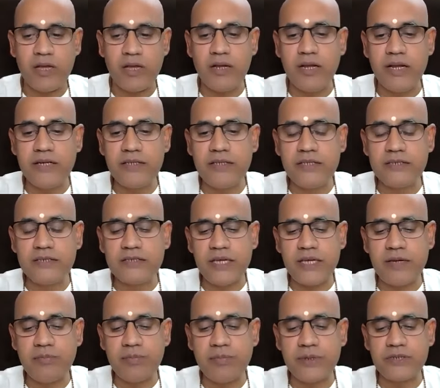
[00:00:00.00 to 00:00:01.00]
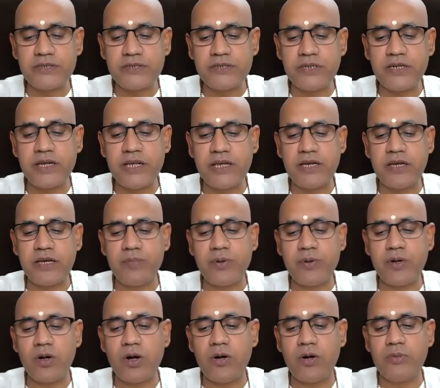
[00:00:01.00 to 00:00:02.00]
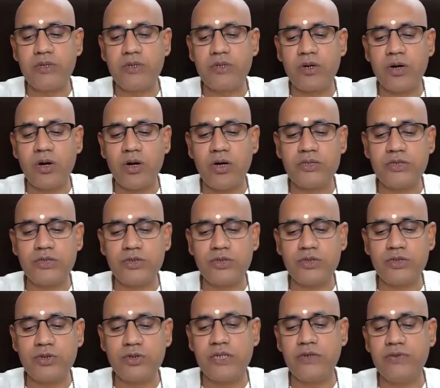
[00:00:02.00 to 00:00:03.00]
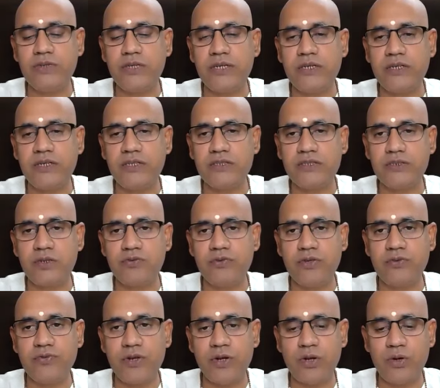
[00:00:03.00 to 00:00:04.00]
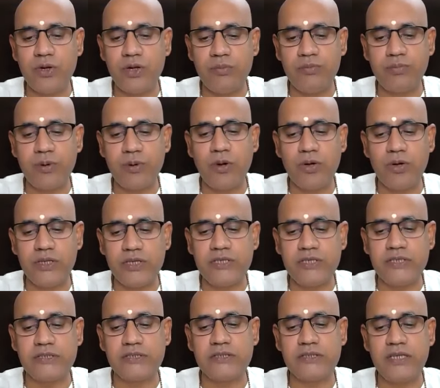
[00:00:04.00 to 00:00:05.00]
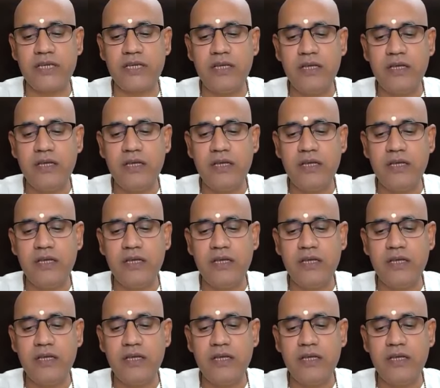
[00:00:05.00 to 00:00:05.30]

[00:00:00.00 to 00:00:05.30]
Let the same person take up a common cause to serve the interest of the fellow employees.